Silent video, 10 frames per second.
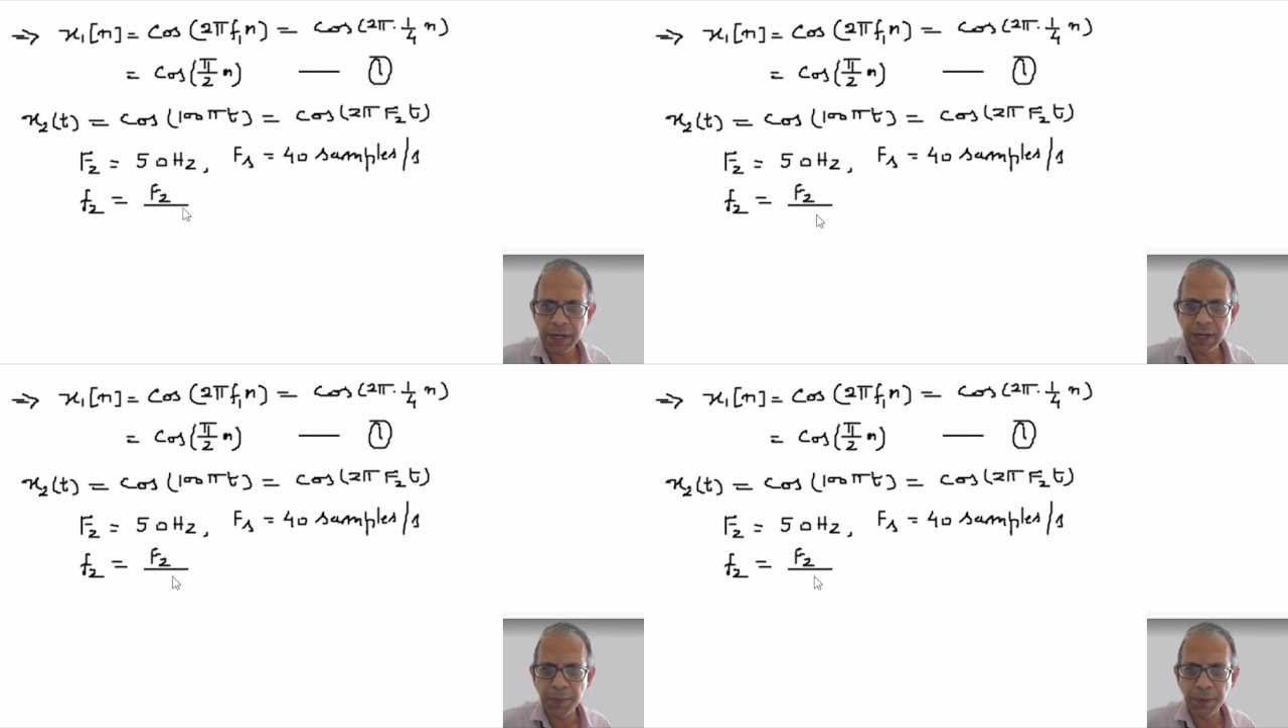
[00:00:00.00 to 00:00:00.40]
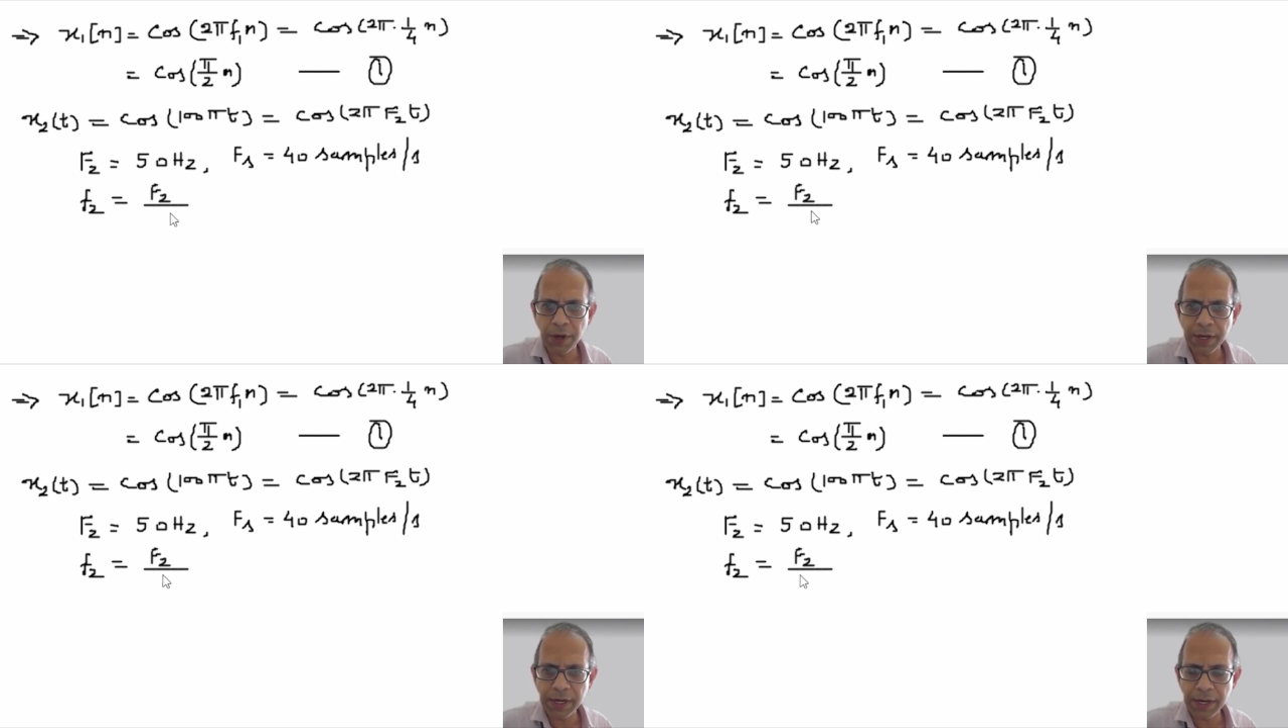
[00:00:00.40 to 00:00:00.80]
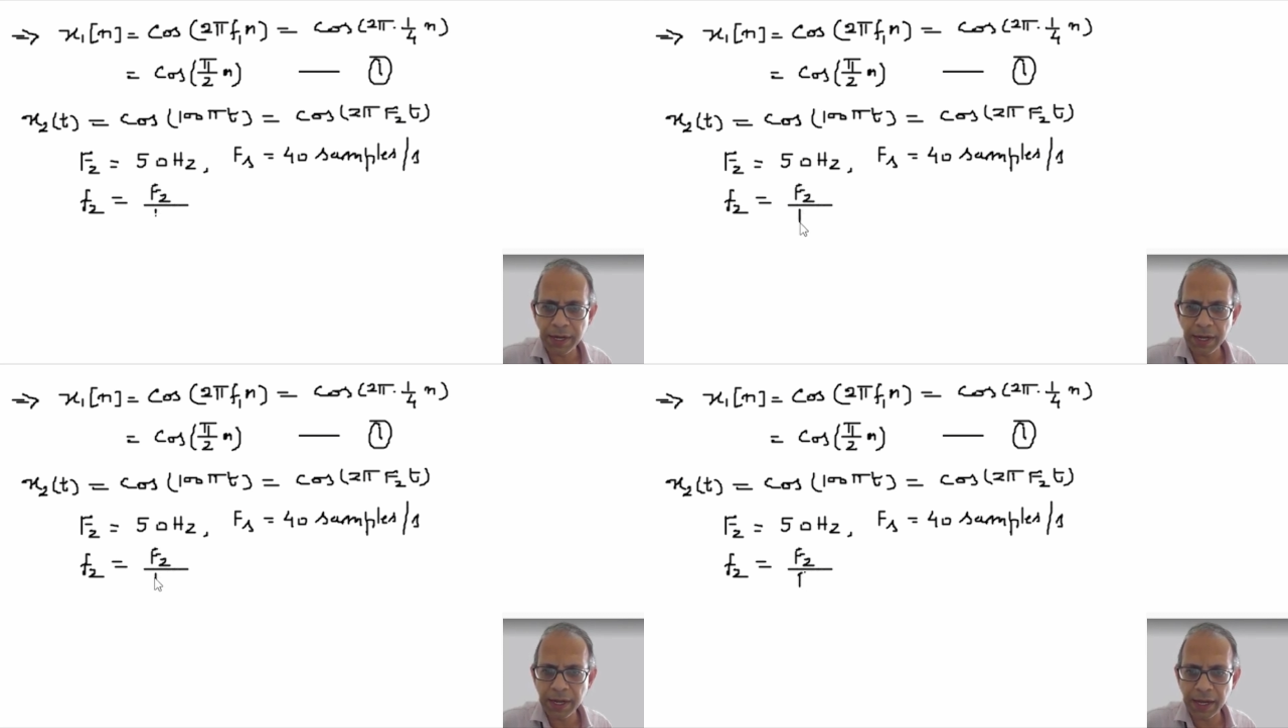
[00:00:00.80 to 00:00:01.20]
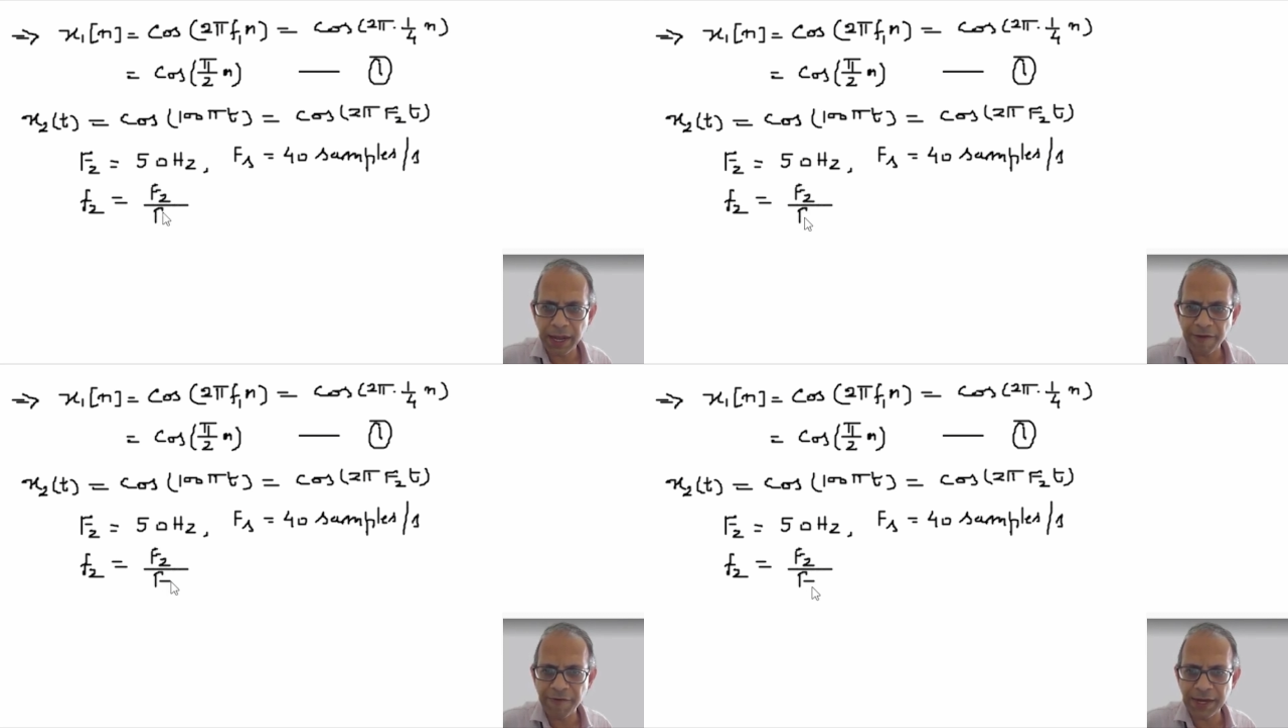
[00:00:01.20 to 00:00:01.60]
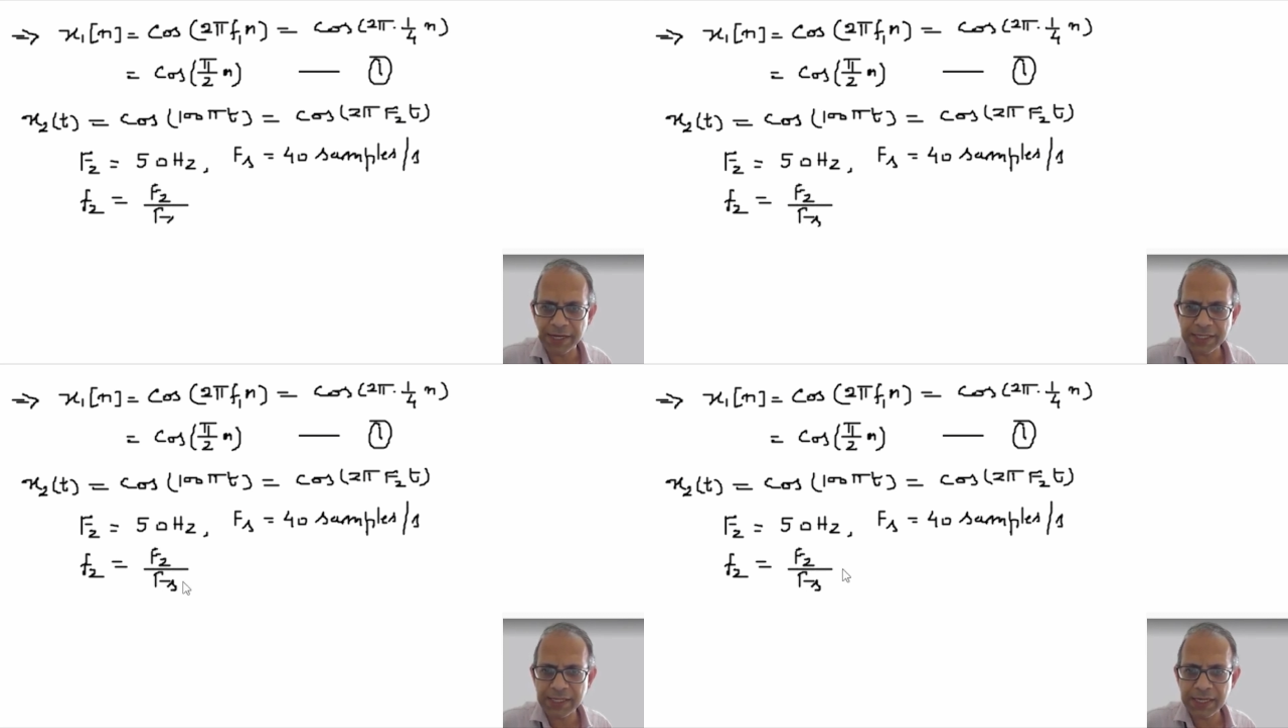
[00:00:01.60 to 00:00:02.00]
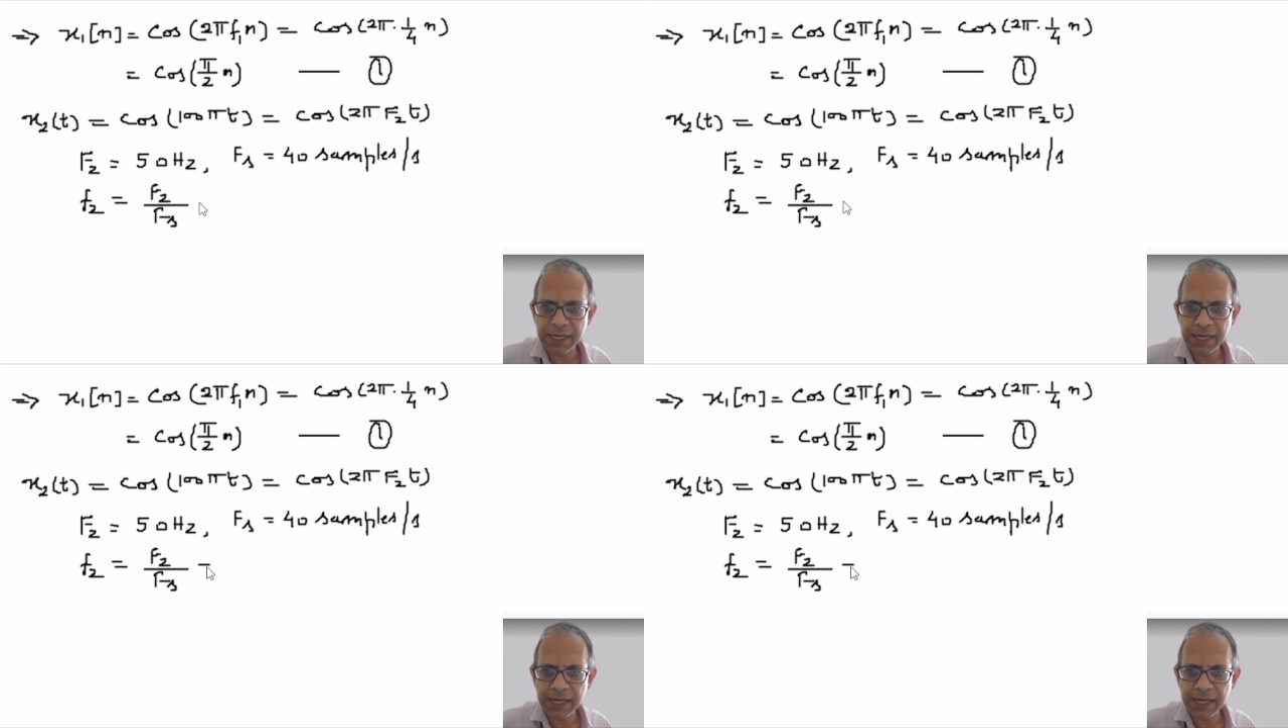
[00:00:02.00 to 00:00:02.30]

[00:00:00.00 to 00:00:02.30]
upon fs,